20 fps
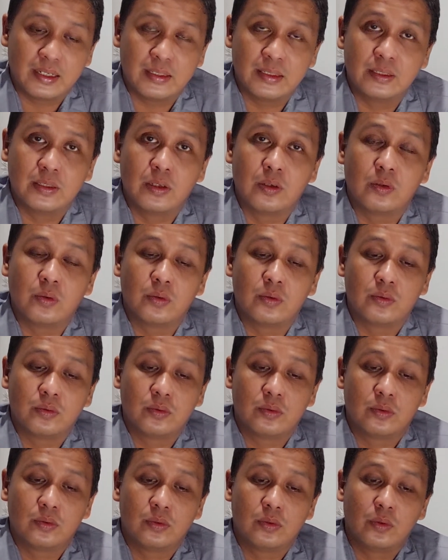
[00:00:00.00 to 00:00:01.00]
endowed
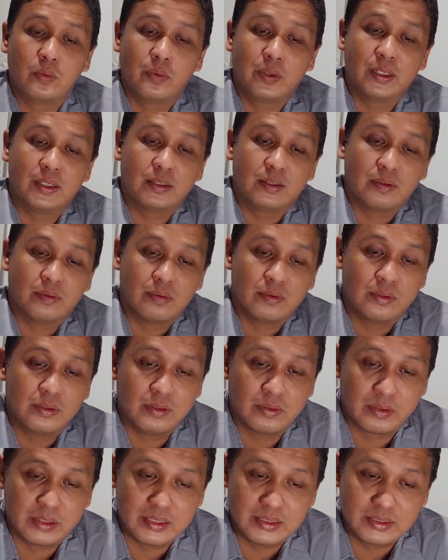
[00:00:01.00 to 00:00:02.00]
with
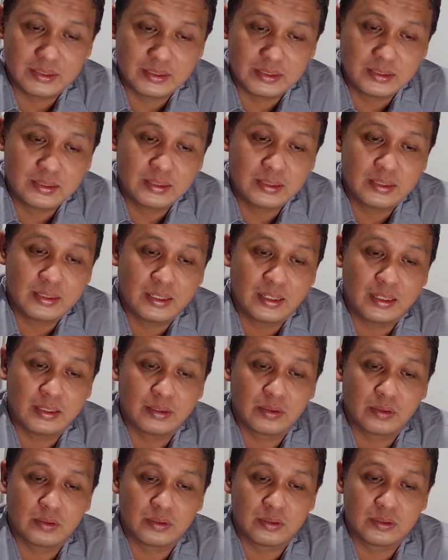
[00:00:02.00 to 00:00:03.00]
reason and
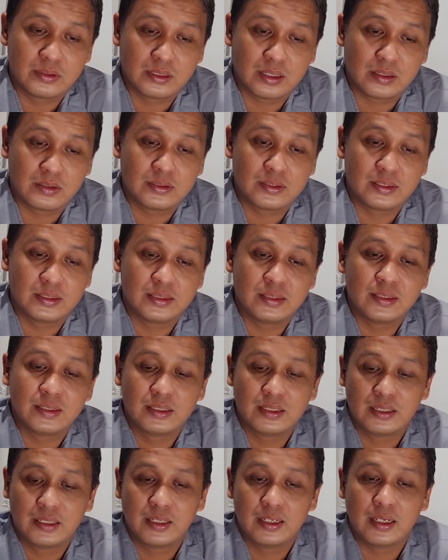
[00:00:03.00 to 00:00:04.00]
conscience
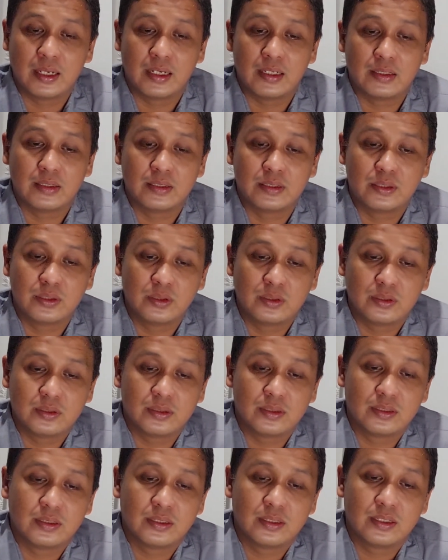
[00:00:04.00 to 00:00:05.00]
and should
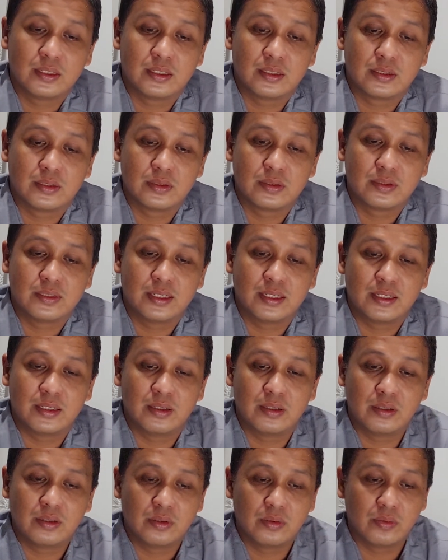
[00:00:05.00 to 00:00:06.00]

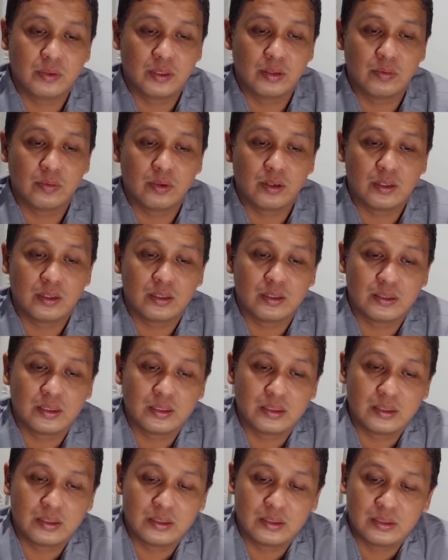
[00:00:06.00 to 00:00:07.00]
associate with one
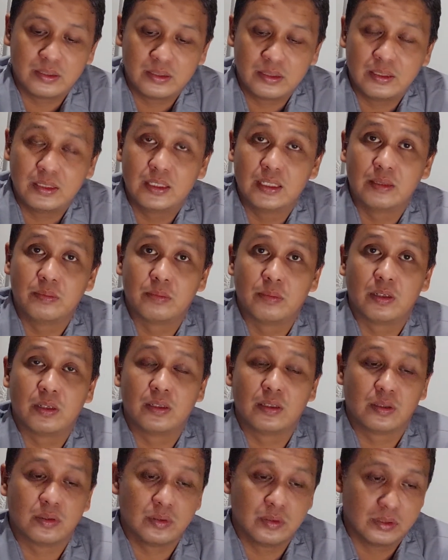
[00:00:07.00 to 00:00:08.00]
another in
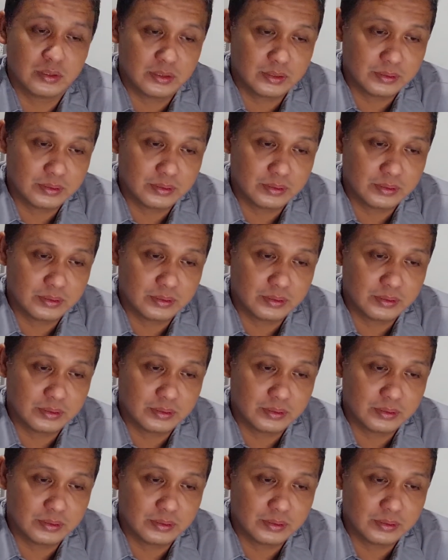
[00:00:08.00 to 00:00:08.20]
brotherhood.